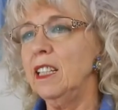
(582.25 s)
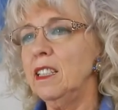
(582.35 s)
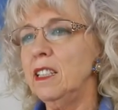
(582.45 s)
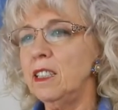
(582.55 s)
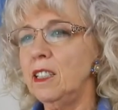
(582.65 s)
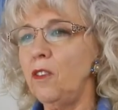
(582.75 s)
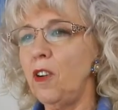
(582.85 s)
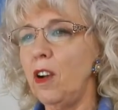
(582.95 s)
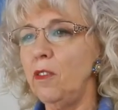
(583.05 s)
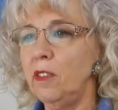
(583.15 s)
they're
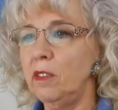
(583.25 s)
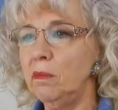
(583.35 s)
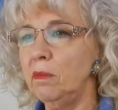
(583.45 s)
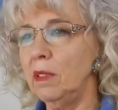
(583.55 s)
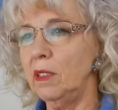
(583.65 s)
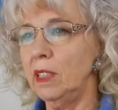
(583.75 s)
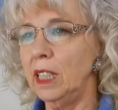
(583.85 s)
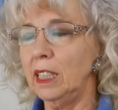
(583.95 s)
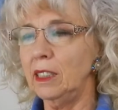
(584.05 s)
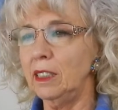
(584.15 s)
65 and
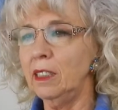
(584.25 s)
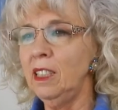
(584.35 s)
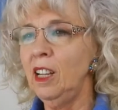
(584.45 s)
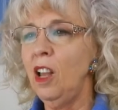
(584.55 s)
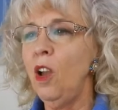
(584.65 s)
under,